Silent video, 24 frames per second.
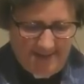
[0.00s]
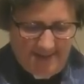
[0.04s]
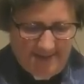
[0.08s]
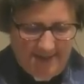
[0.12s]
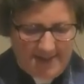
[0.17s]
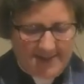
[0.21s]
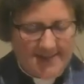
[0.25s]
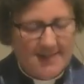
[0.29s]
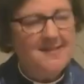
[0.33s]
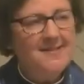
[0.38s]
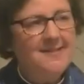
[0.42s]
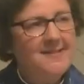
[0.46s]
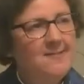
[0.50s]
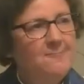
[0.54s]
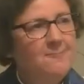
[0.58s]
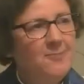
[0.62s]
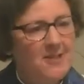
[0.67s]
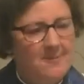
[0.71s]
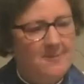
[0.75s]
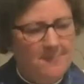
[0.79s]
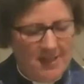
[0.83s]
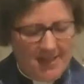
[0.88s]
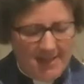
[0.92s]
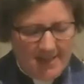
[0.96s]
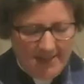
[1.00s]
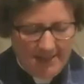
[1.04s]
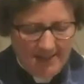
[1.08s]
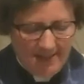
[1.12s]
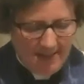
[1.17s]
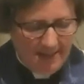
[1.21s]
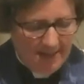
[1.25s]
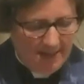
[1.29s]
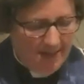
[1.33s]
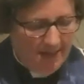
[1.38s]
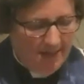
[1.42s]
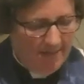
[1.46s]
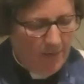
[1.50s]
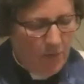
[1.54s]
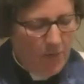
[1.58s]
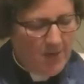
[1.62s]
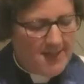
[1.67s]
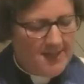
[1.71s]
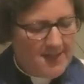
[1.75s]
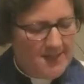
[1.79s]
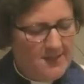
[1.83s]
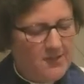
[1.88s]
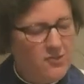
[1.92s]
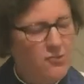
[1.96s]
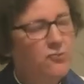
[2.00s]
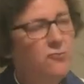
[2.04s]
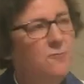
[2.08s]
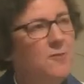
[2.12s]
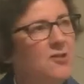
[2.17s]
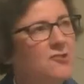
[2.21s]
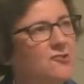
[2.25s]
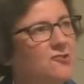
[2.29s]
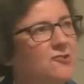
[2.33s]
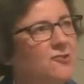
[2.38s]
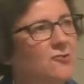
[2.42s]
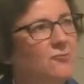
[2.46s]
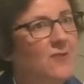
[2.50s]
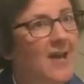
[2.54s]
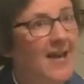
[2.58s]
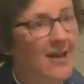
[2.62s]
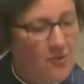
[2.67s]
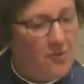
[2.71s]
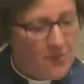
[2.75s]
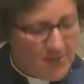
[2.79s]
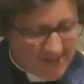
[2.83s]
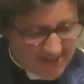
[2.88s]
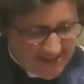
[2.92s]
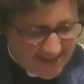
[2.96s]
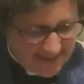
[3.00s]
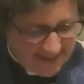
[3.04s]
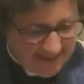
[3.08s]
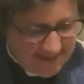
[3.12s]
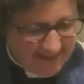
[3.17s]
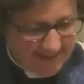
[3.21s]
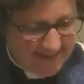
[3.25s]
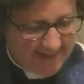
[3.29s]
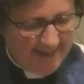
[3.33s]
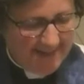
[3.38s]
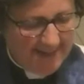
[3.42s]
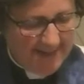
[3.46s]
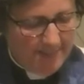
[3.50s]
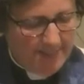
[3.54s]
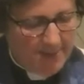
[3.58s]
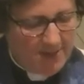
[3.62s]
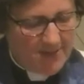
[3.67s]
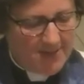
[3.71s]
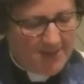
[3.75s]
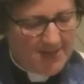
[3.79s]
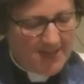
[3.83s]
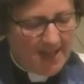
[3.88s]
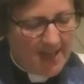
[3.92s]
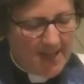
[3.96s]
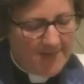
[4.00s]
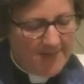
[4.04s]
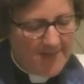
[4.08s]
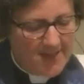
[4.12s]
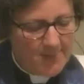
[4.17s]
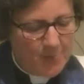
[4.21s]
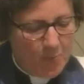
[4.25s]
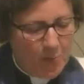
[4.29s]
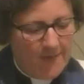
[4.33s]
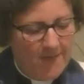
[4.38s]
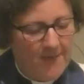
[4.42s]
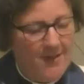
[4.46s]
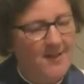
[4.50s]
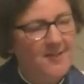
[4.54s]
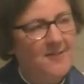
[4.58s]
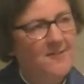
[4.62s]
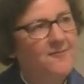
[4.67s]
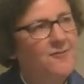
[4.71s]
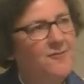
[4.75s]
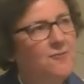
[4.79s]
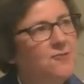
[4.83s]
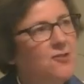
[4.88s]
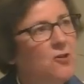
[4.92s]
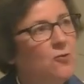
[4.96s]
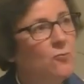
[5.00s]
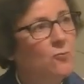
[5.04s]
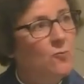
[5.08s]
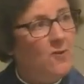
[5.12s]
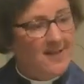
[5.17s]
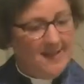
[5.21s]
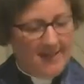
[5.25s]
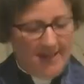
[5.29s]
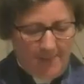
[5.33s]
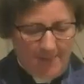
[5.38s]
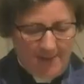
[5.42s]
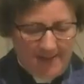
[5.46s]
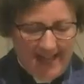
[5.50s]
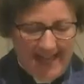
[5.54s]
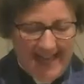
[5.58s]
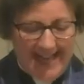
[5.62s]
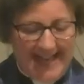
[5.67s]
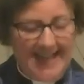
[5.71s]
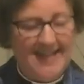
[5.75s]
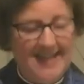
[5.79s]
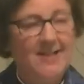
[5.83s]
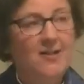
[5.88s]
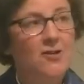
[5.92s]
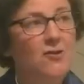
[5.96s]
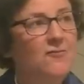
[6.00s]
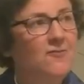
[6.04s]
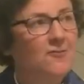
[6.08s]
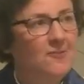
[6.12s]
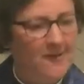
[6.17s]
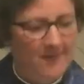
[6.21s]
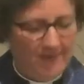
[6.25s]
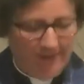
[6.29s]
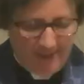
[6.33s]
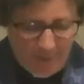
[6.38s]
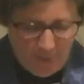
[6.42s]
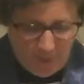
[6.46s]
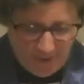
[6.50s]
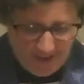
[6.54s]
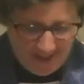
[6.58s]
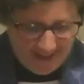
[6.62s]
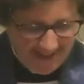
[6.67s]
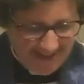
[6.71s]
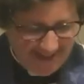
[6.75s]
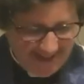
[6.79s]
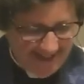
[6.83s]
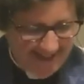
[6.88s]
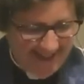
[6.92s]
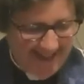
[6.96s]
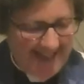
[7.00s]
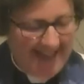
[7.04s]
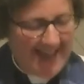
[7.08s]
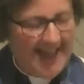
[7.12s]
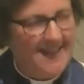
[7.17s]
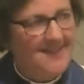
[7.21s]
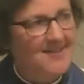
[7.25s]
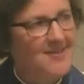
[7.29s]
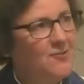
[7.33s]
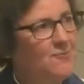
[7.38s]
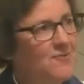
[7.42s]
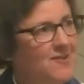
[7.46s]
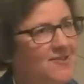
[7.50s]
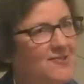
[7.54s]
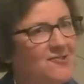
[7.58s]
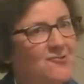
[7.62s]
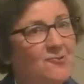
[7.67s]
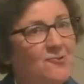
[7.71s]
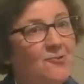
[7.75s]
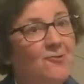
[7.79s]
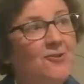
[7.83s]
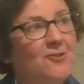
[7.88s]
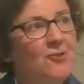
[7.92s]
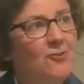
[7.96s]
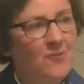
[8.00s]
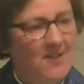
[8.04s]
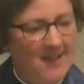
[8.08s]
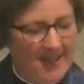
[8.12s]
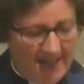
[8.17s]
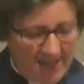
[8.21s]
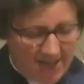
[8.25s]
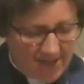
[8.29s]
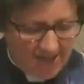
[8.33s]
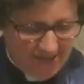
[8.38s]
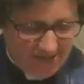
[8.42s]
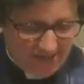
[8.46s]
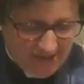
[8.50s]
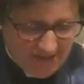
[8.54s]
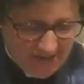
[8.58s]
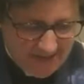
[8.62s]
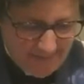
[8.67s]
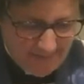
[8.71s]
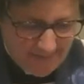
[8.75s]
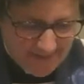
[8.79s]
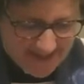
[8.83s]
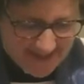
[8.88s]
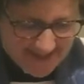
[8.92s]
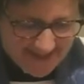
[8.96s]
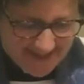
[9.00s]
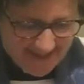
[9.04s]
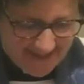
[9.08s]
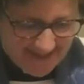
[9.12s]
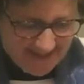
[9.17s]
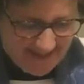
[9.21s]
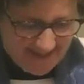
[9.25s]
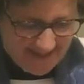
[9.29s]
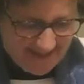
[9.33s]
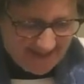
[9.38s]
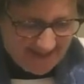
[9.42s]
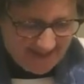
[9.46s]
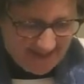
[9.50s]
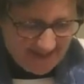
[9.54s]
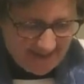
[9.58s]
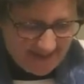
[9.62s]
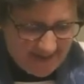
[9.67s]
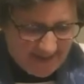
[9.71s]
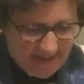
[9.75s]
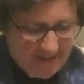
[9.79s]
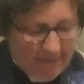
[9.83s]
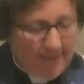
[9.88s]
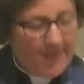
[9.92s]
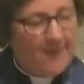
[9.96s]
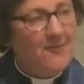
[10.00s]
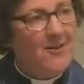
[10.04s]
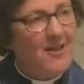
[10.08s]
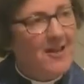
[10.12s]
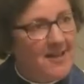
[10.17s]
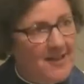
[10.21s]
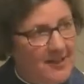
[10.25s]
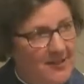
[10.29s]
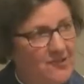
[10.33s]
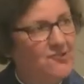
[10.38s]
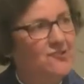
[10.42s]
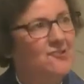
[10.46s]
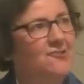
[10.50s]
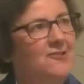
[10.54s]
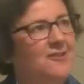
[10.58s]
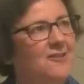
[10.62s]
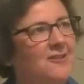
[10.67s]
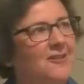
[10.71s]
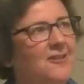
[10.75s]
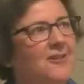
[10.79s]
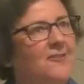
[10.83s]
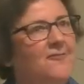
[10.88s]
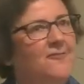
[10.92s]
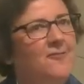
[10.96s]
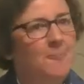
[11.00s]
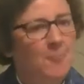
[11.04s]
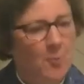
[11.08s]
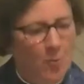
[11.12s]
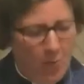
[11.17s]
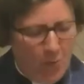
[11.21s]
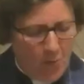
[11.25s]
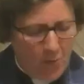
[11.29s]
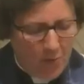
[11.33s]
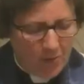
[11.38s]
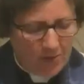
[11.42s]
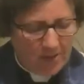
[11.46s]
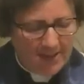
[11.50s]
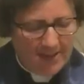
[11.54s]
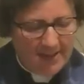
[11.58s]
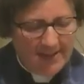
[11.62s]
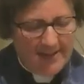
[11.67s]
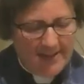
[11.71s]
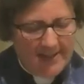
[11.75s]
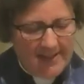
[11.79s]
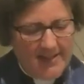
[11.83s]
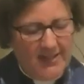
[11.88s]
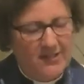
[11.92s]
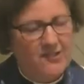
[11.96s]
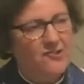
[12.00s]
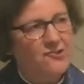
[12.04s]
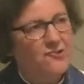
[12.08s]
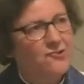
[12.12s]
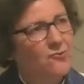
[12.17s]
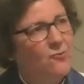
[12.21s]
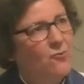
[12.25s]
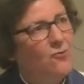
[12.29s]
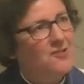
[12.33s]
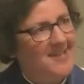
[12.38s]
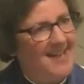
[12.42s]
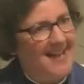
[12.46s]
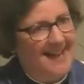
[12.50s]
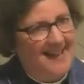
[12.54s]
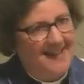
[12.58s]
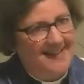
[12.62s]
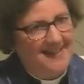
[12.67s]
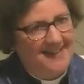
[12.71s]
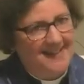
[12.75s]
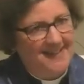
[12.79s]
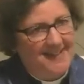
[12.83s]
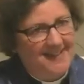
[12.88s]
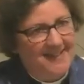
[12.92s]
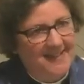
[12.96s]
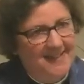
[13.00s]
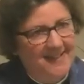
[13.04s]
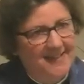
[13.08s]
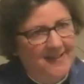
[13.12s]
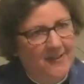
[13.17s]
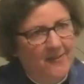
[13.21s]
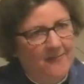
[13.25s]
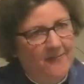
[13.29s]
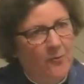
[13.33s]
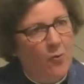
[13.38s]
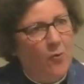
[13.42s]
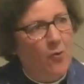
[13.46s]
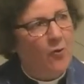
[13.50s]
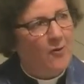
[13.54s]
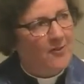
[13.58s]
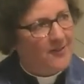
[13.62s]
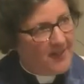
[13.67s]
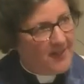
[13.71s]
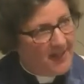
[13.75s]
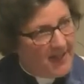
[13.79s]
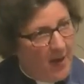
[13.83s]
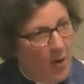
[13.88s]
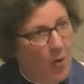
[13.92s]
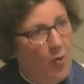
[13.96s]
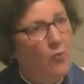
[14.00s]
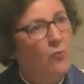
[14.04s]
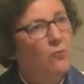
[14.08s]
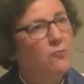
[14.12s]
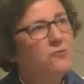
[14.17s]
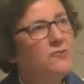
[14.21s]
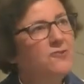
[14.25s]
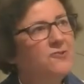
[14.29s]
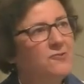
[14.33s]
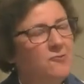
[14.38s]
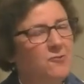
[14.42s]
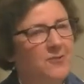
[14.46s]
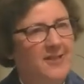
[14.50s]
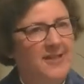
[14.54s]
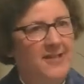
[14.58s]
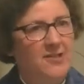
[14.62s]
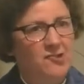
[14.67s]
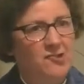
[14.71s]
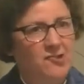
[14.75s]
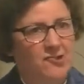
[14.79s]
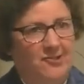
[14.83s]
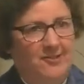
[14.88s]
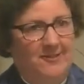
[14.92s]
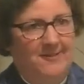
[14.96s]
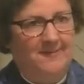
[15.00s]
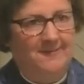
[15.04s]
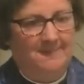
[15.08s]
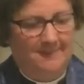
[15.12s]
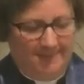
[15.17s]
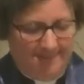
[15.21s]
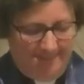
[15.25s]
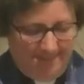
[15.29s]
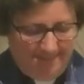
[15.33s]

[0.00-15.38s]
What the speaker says: This doesn't simply mean avoid too much carousing, because life is more fun if you don't wake up with a hangover every morning and don't destroy your relationships. The flesh, for Paul, is shorthand for the old creation.